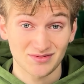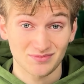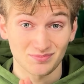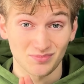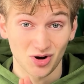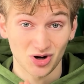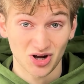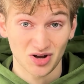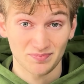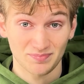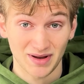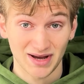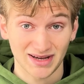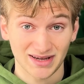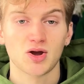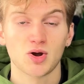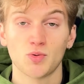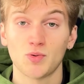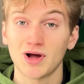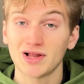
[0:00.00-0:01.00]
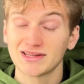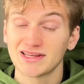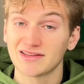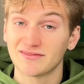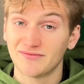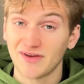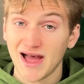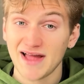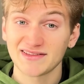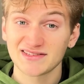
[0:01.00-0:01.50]
mockup pack. Well, the
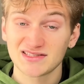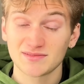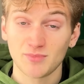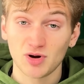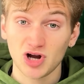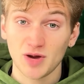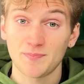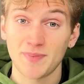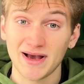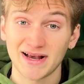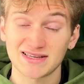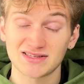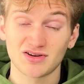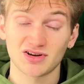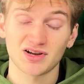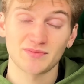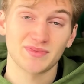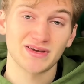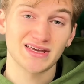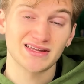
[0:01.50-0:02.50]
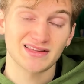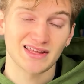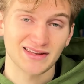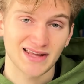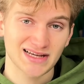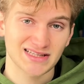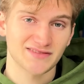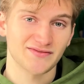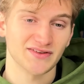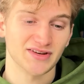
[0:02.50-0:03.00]
advanced mockup pack is gonna be in the
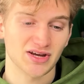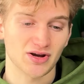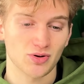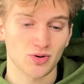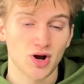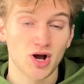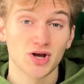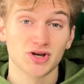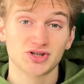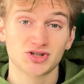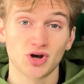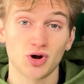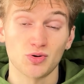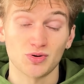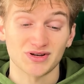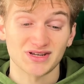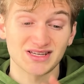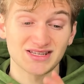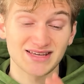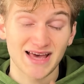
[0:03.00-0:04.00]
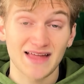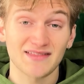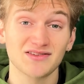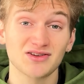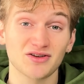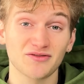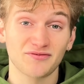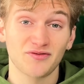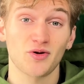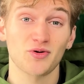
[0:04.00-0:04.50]
next video. So send
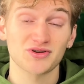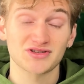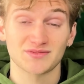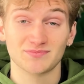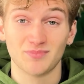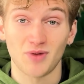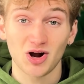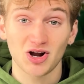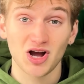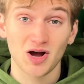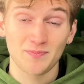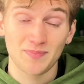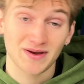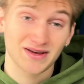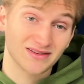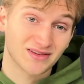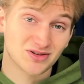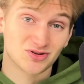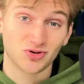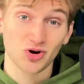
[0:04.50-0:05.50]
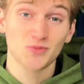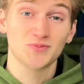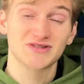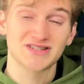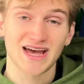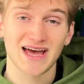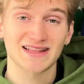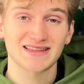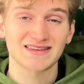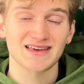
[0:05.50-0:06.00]
your first mockup in the group
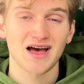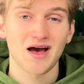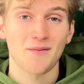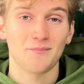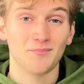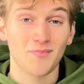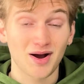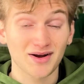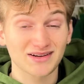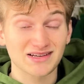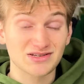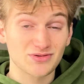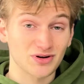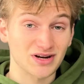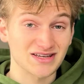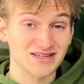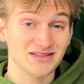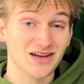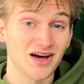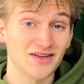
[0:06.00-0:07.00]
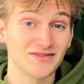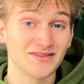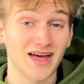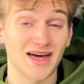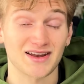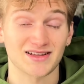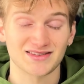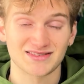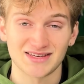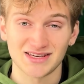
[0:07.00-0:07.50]
chat, mark this one as done,
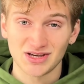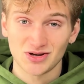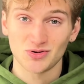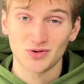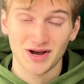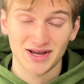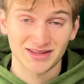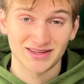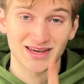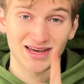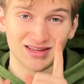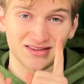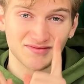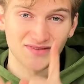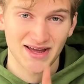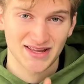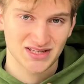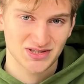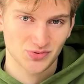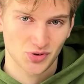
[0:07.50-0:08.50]
and I'll see you in the advanced